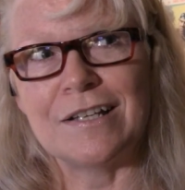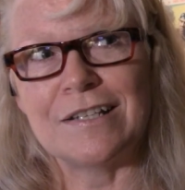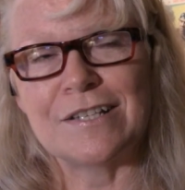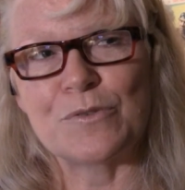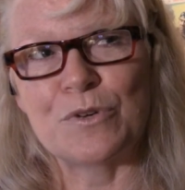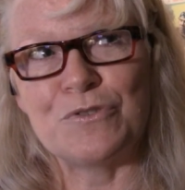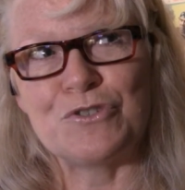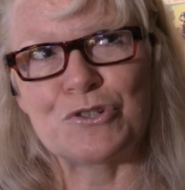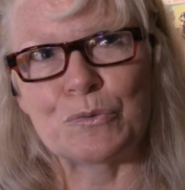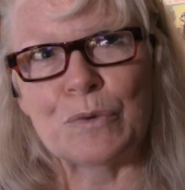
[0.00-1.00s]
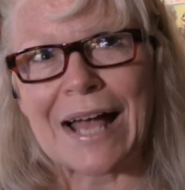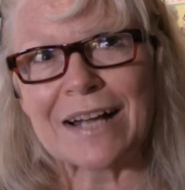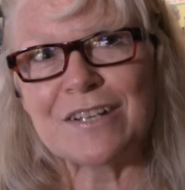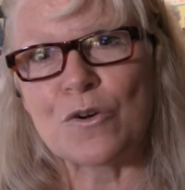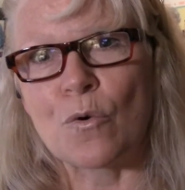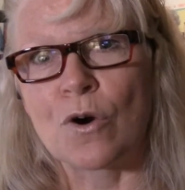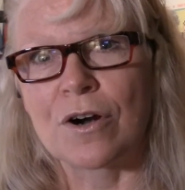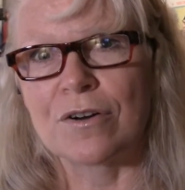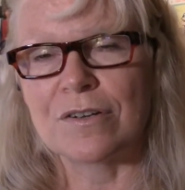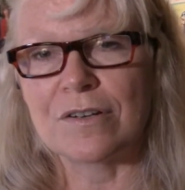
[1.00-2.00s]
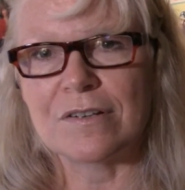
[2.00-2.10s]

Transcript: sort of direct or